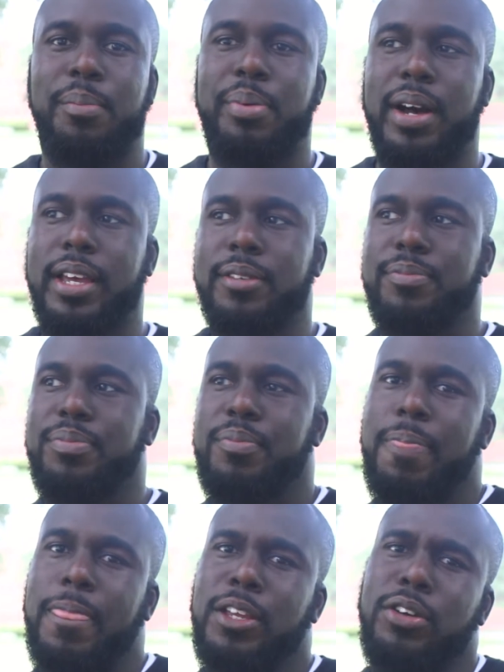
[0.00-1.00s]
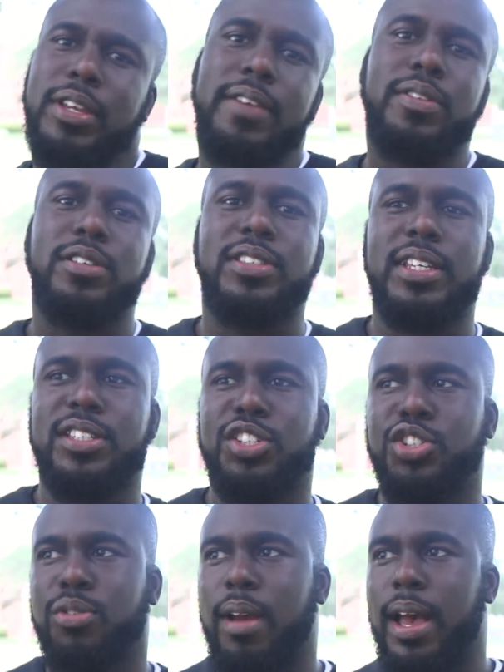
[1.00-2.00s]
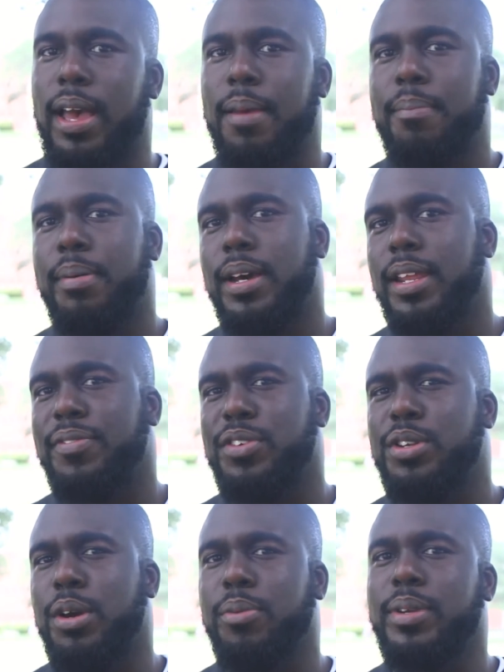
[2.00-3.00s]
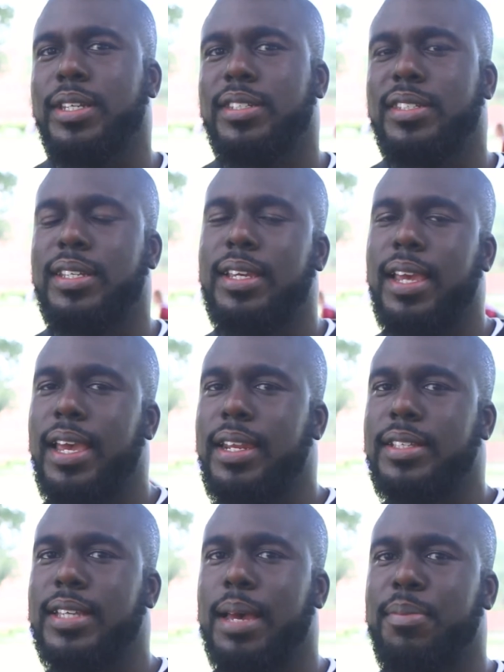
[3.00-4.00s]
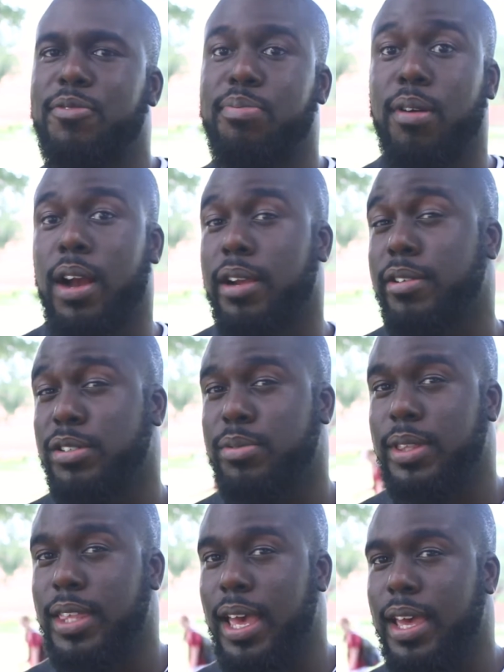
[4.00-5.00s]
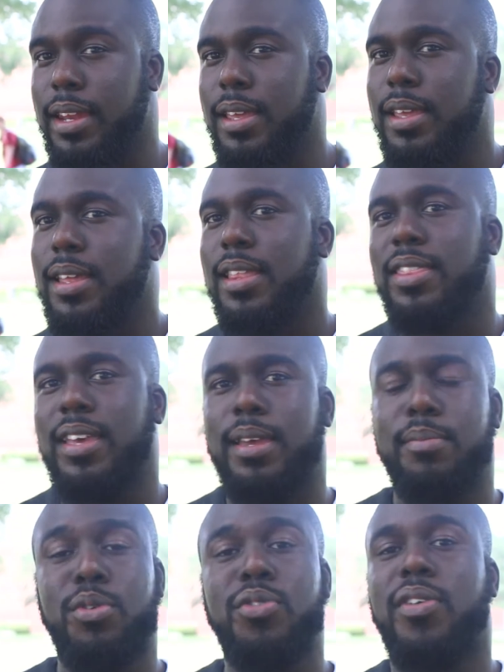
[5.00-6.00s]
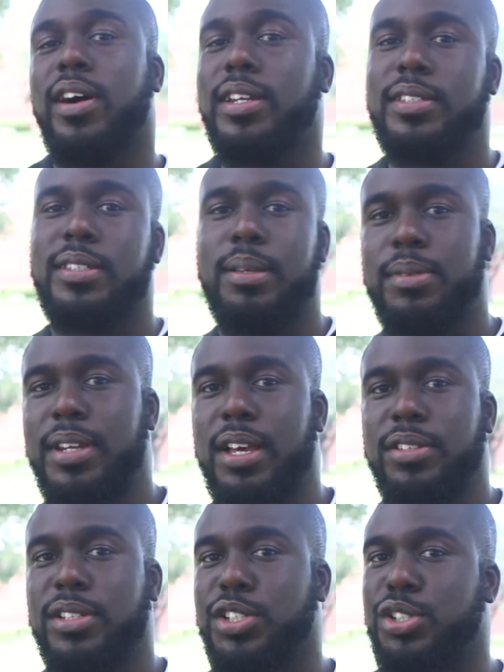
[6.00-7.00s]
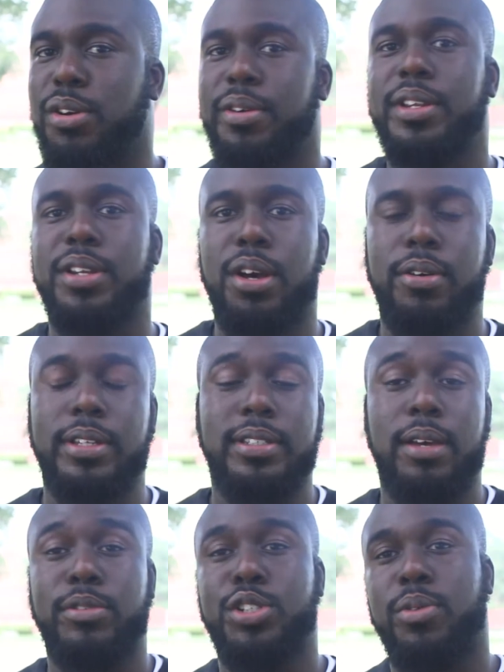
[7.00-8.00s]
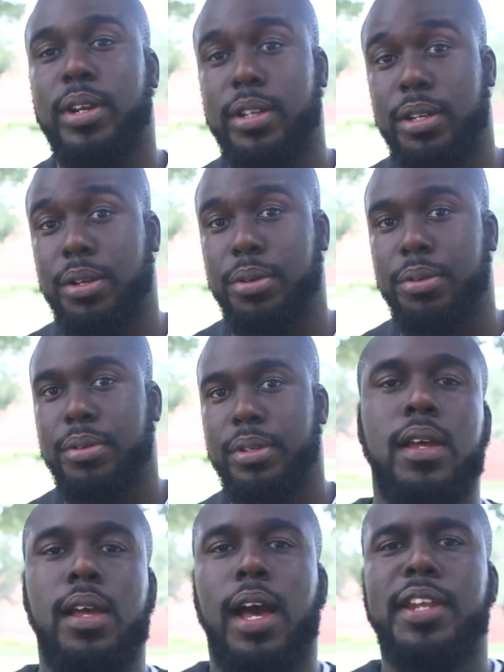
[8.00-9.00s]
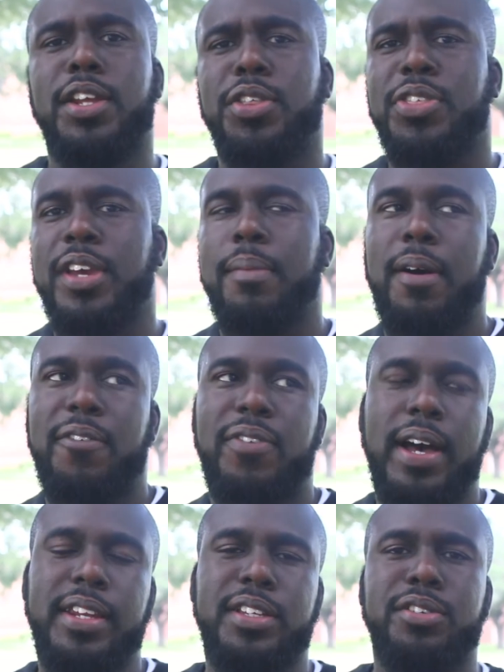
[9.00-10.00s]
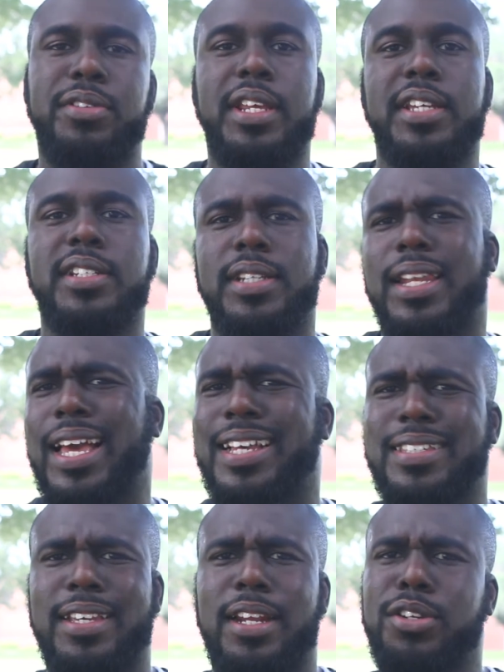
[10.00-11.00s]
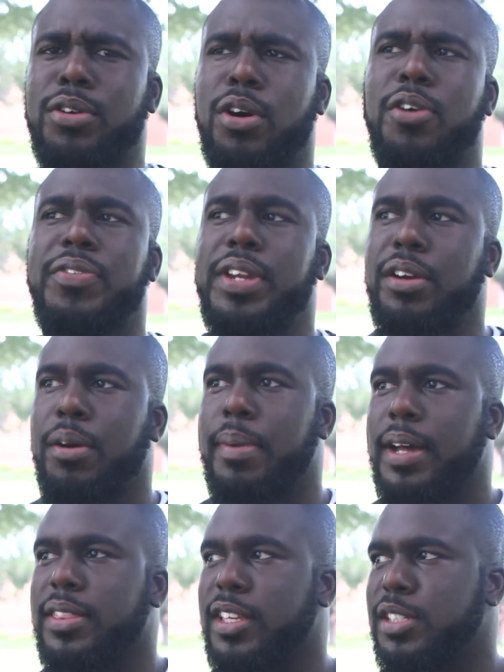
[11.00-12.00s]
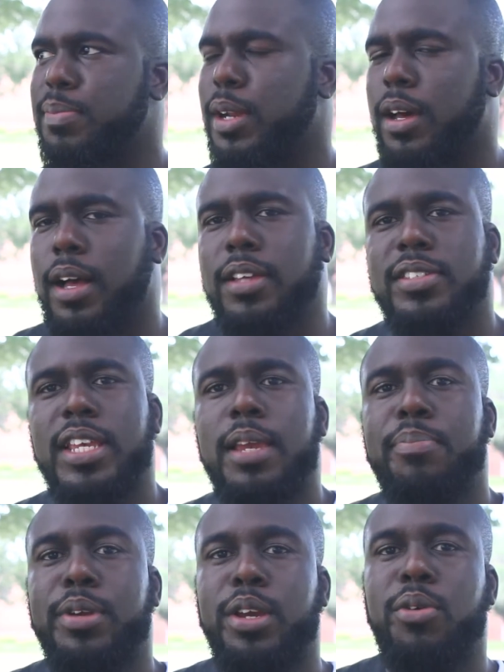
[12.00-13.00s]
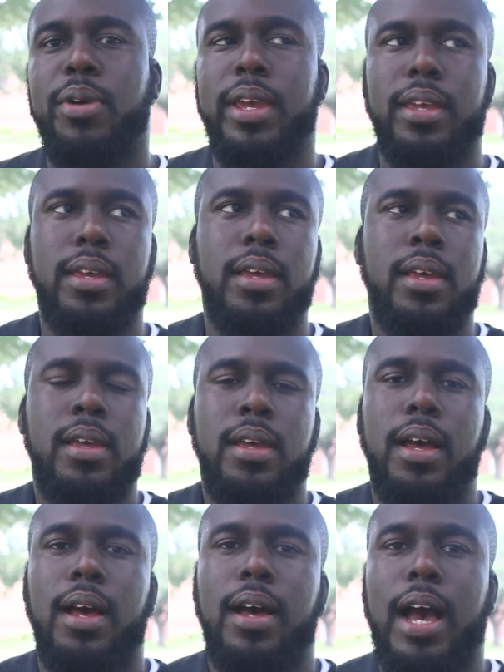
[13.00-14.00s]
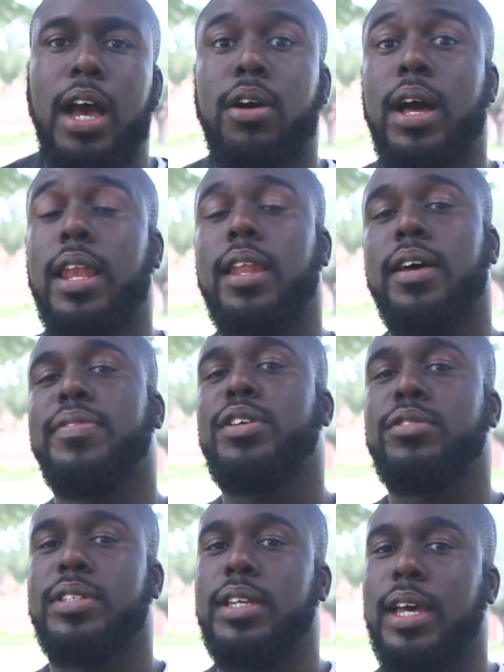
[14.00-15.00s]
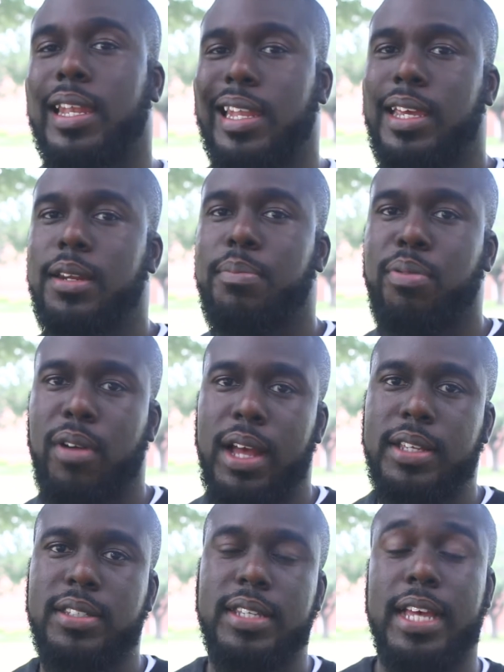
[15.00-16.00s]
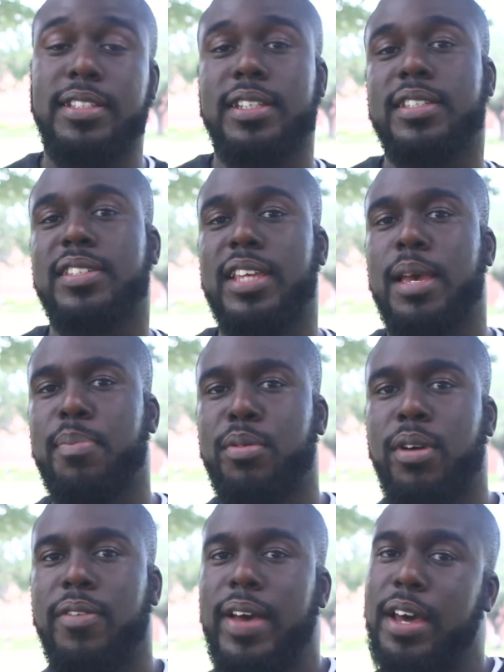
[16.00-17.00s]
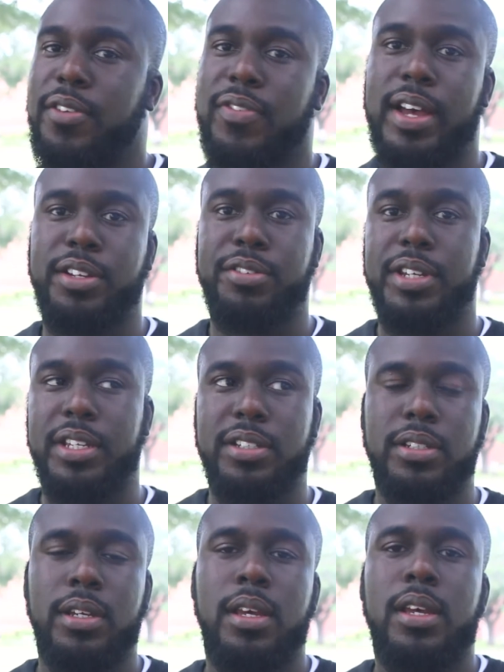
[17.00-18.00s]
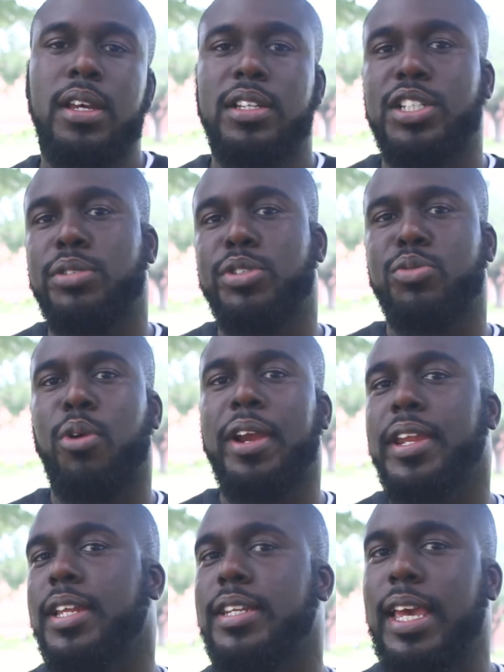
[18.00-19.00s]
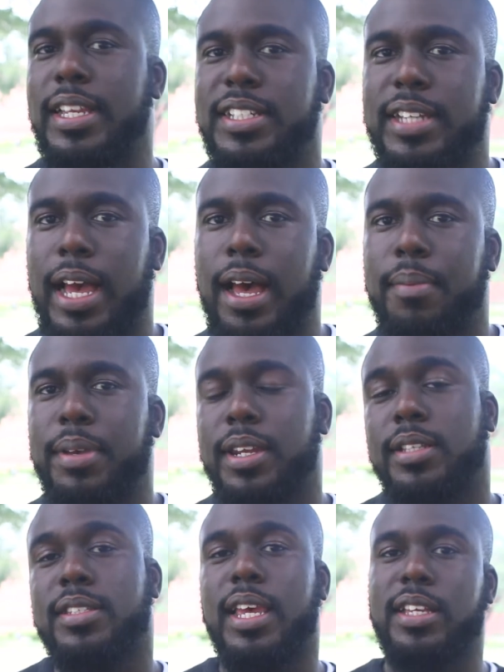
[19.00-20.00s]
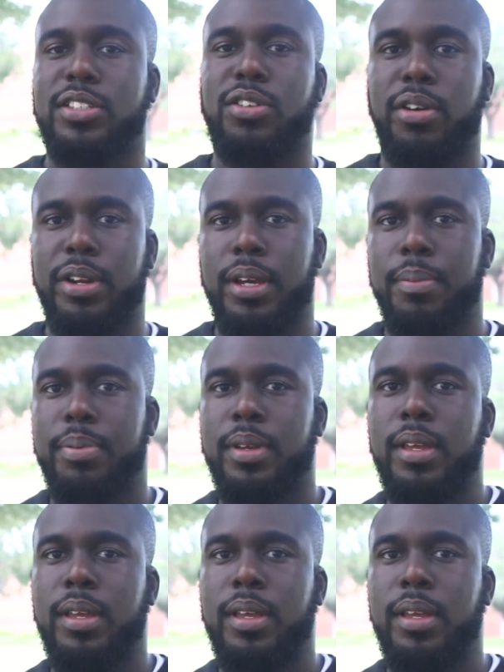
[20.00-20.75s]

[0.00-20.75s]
but you know, give those things a try. But if you don't really see any type of progress with that, then move on to something else because you already know that's not what you want to do. Another thing about finding your niche, and like I said, I'll do a whole video about this, but I'll say it pretty quick. I love using Helena Price as an example of how to find your niche. She was working a day job in a tech startup